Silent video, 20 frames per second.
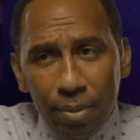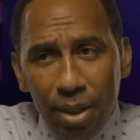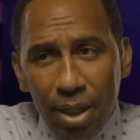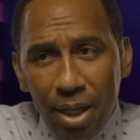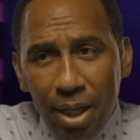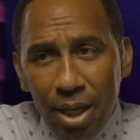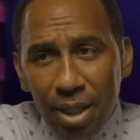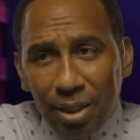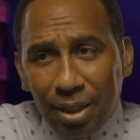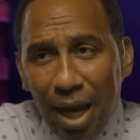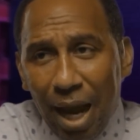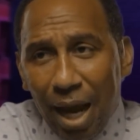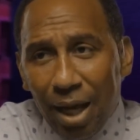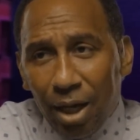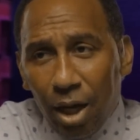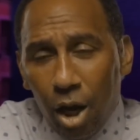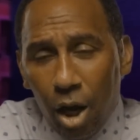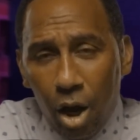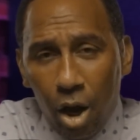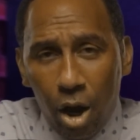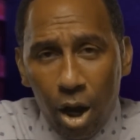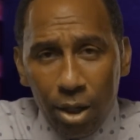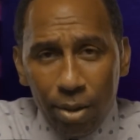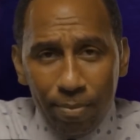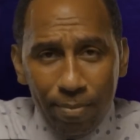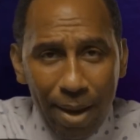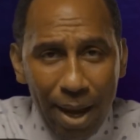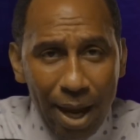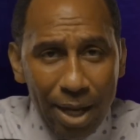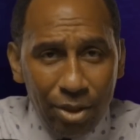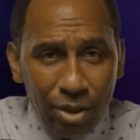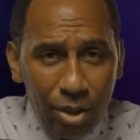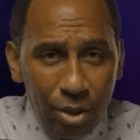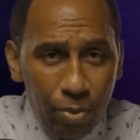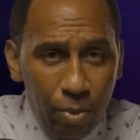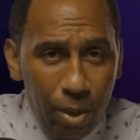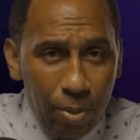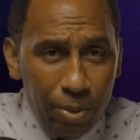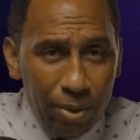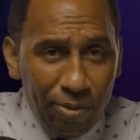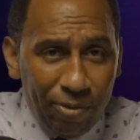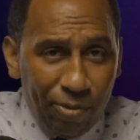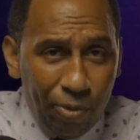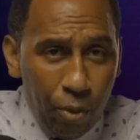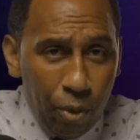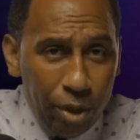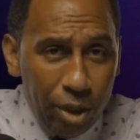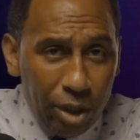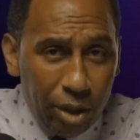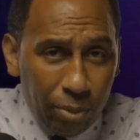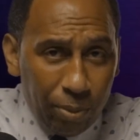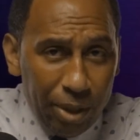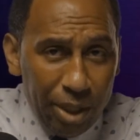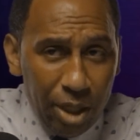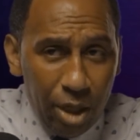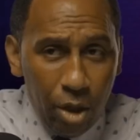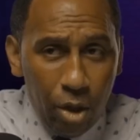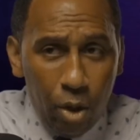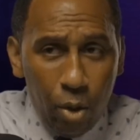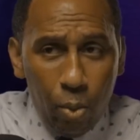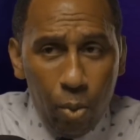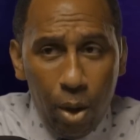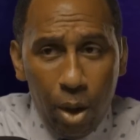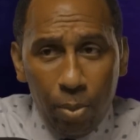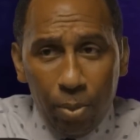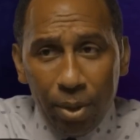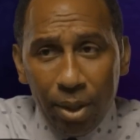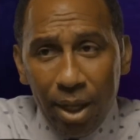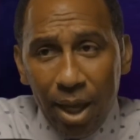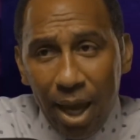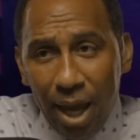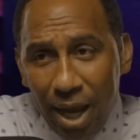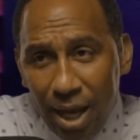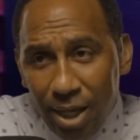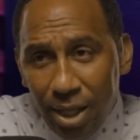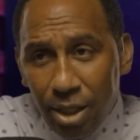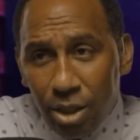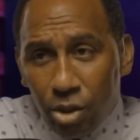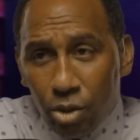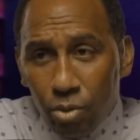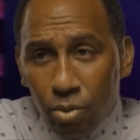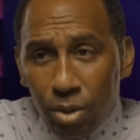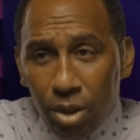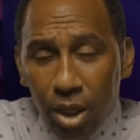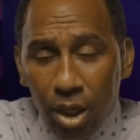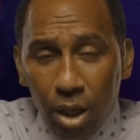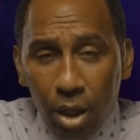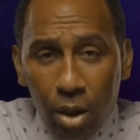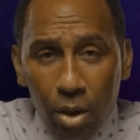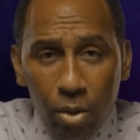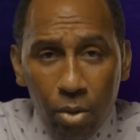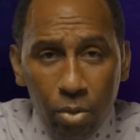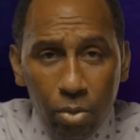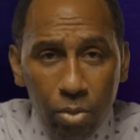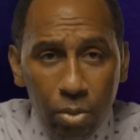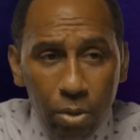It's kind of hard imagining what would a 43-year-old want with an 82-year-old.